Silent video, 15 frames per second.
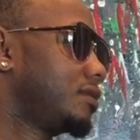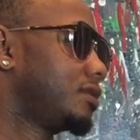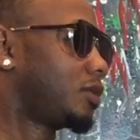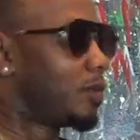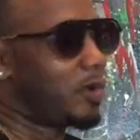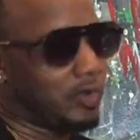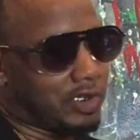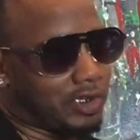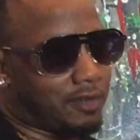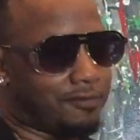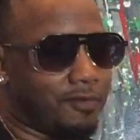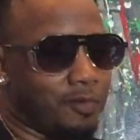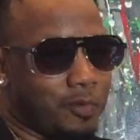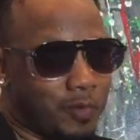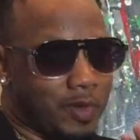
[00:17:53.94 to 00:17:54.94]
So we're gonna stick
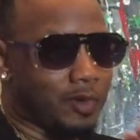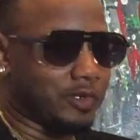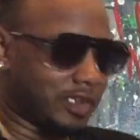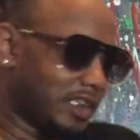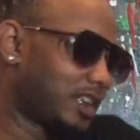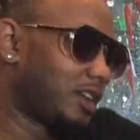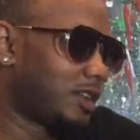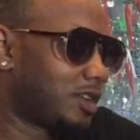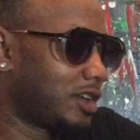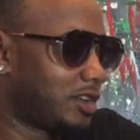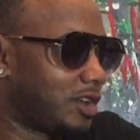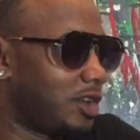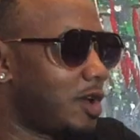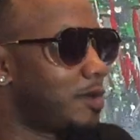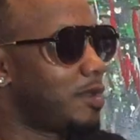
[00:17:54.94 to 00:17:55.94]

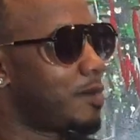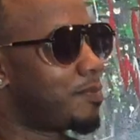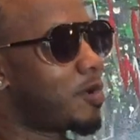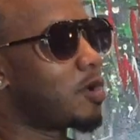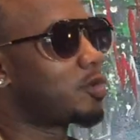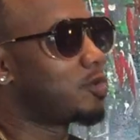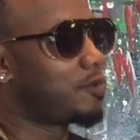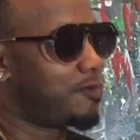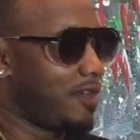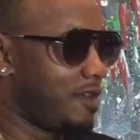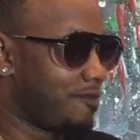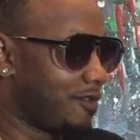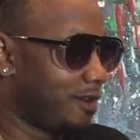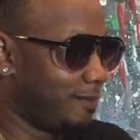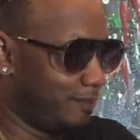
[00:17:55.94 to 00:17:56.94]
to your personal
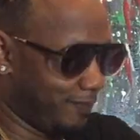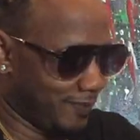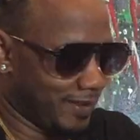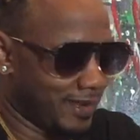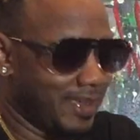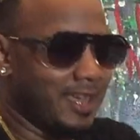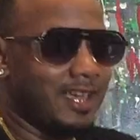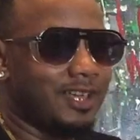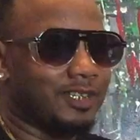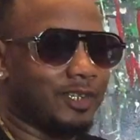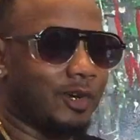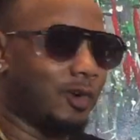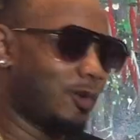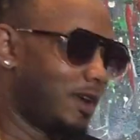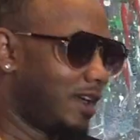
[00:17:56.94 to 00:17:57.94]
favorite.
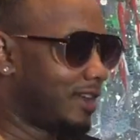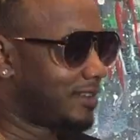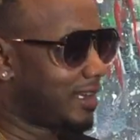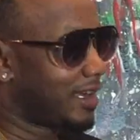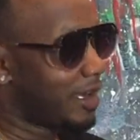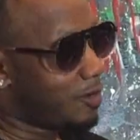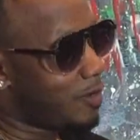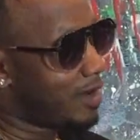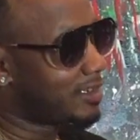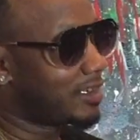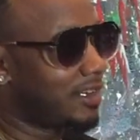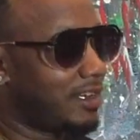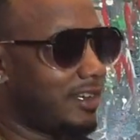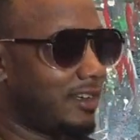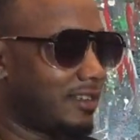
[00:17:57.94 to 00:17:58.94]
So second
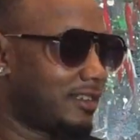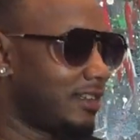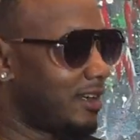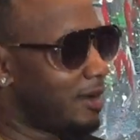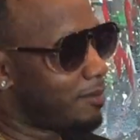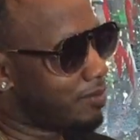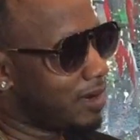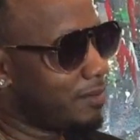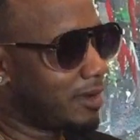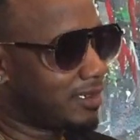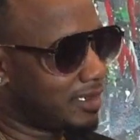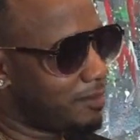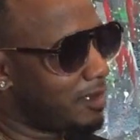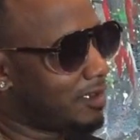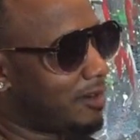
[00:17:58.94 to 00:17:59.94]
question is pretty much
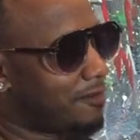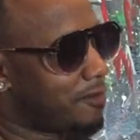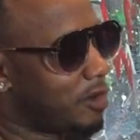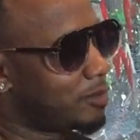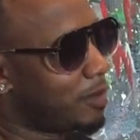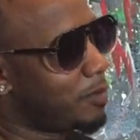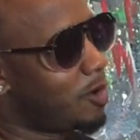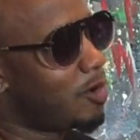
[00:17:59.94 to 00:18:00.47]
similar to the first, but